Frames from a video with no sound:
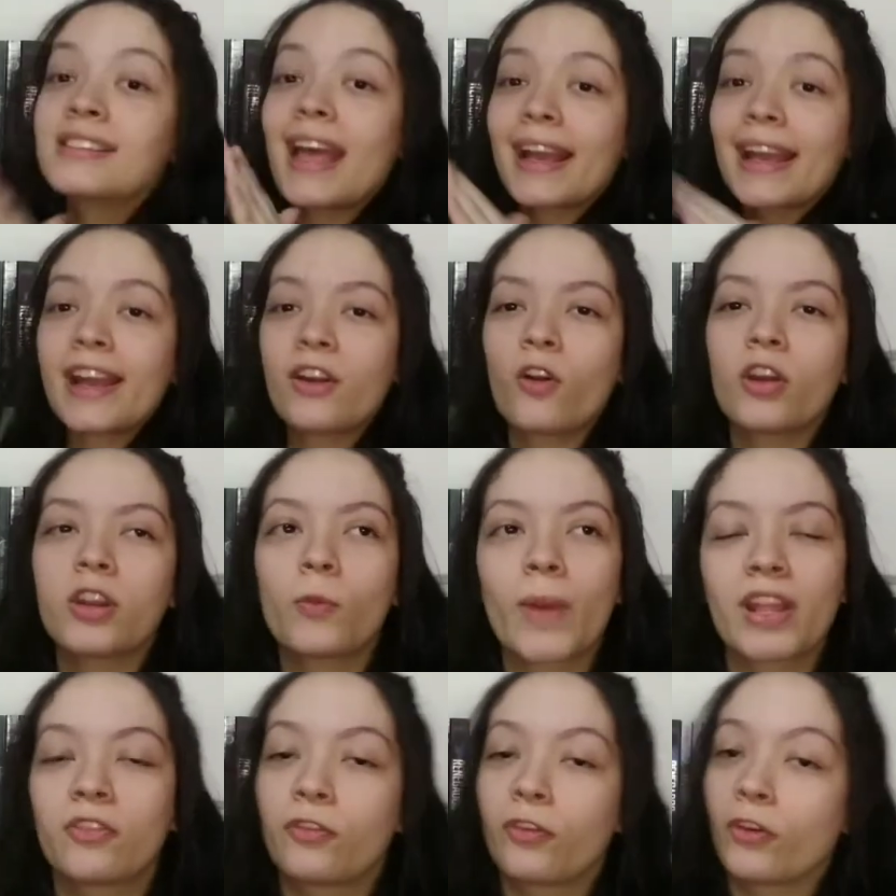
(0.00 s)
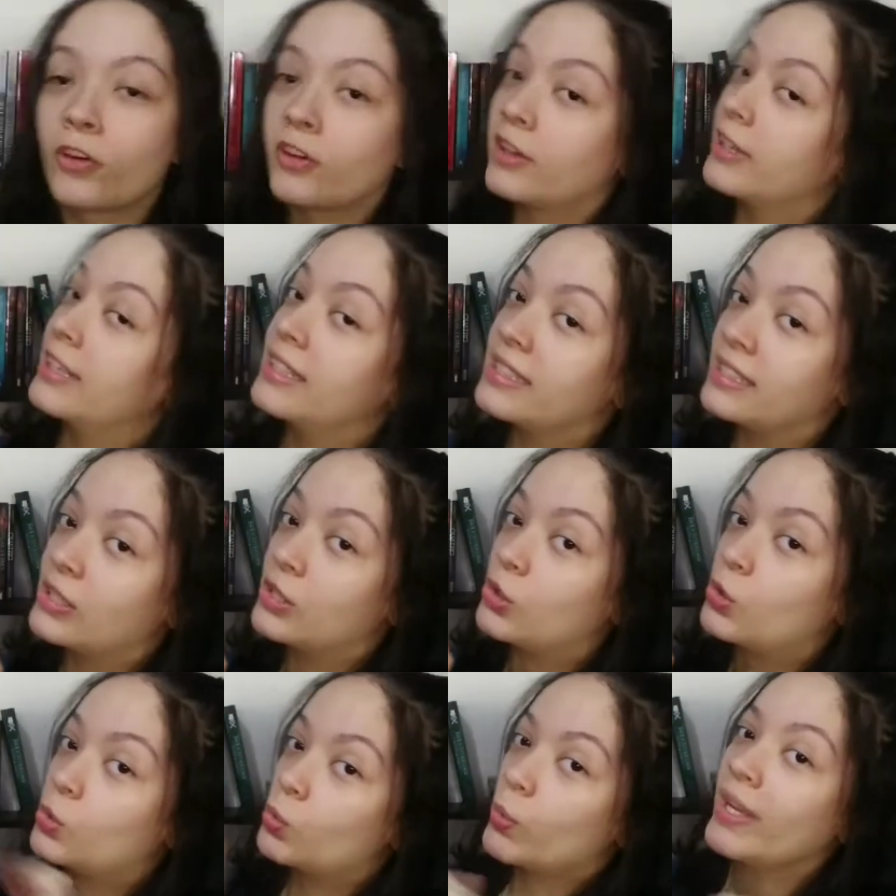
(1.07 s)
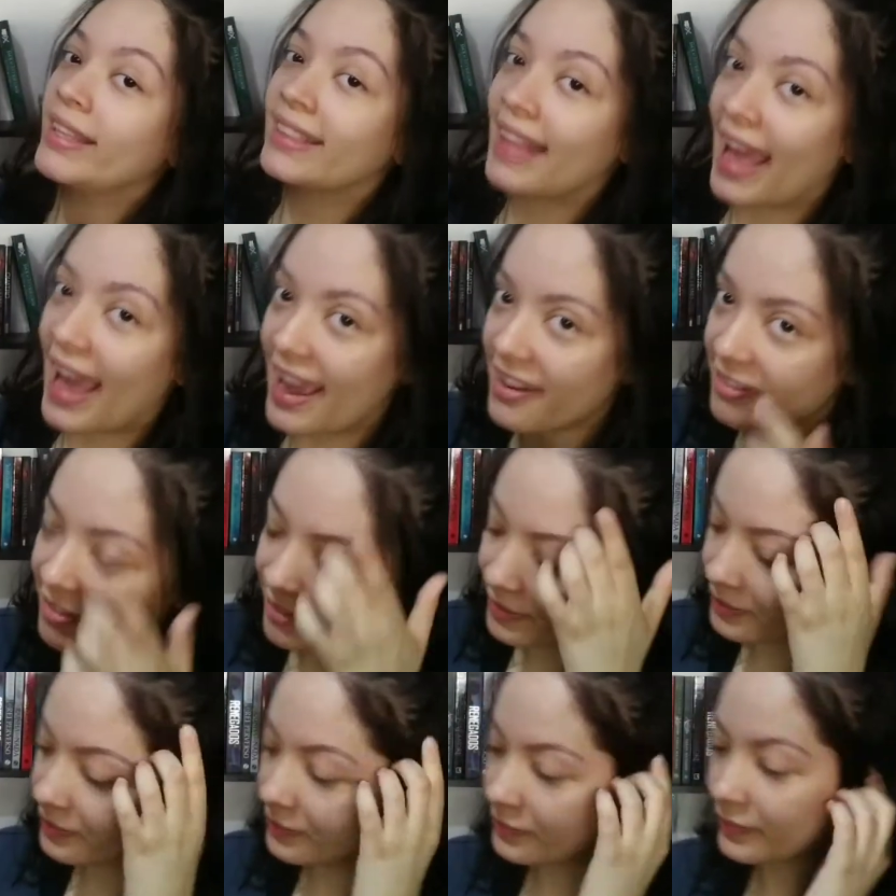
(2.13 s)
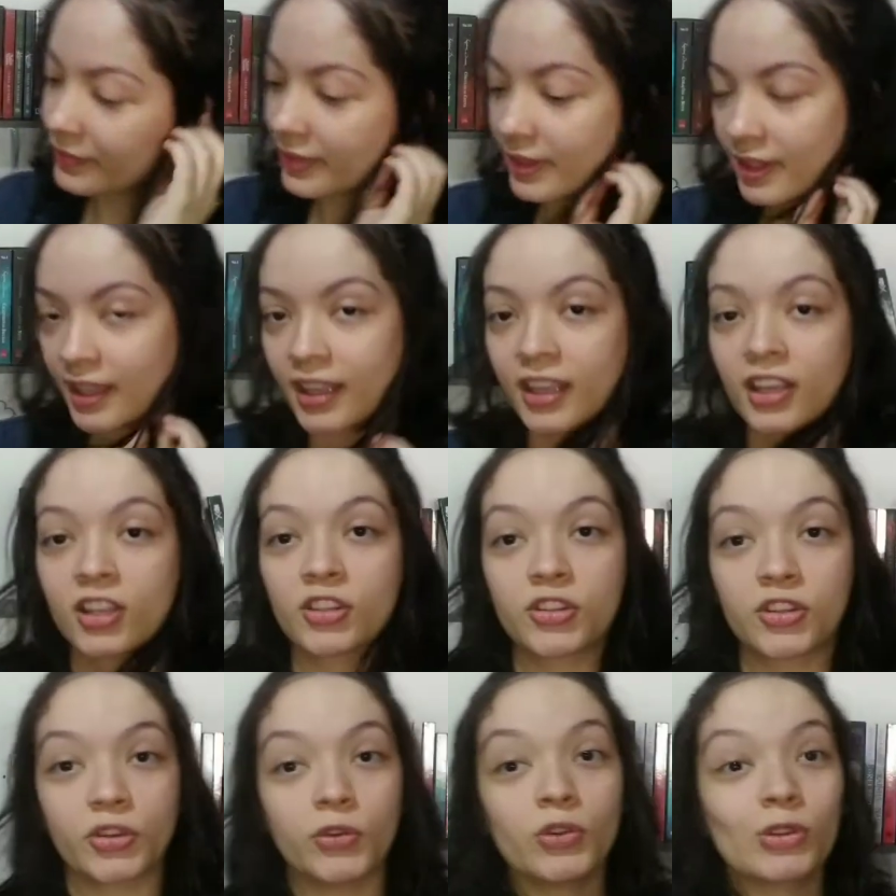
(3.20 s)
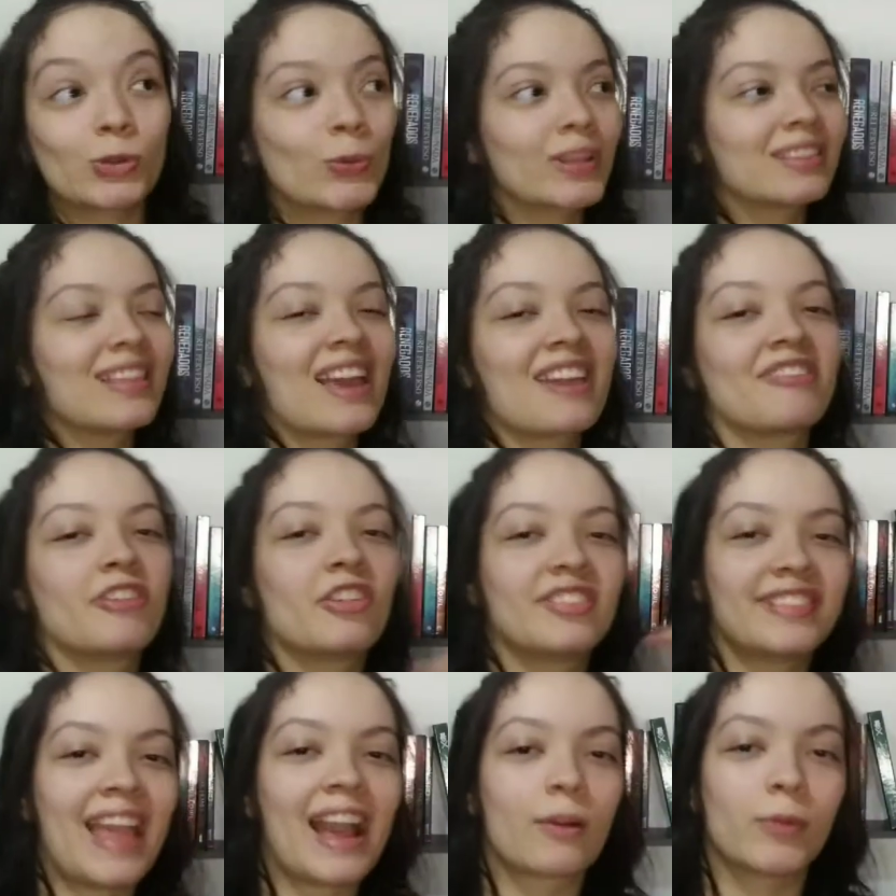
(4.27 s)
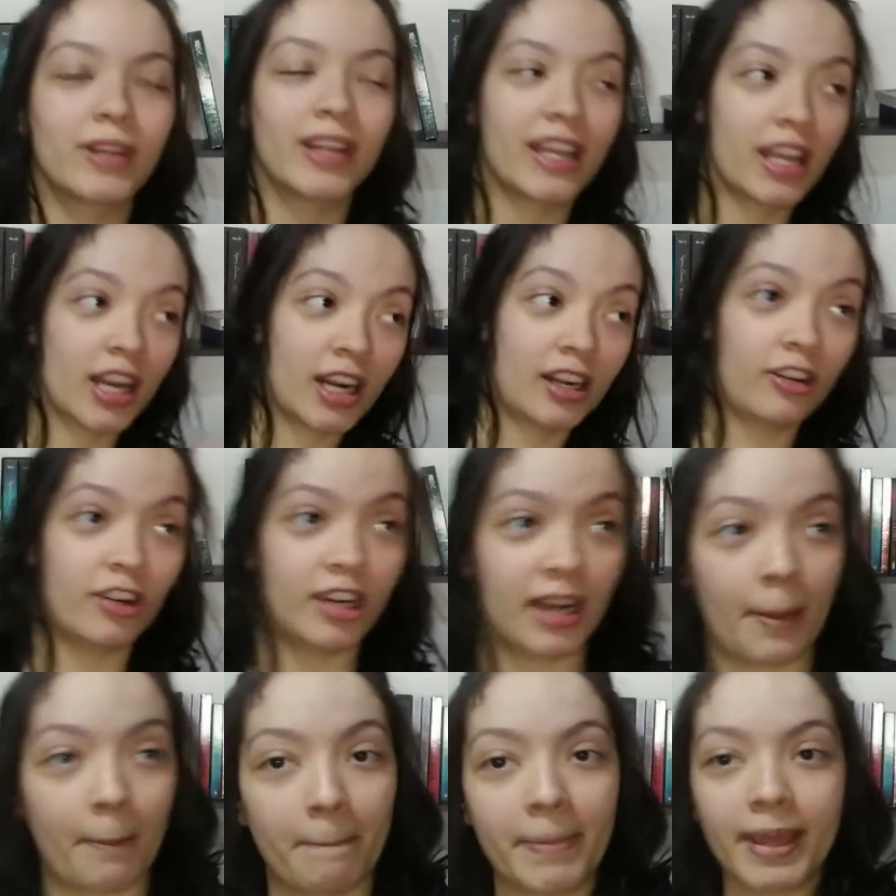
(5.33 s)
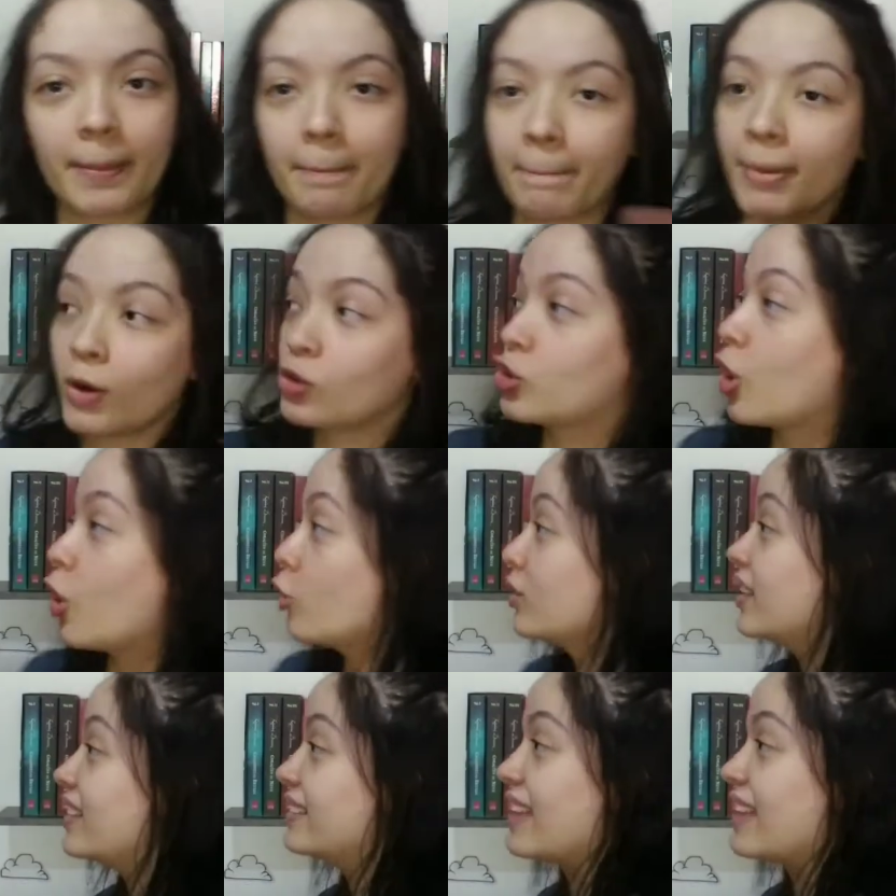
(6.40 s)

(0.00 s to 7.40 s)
Zack and Cody went for Sweet Life to Sweet Life on Deck, where they are on a big boat all the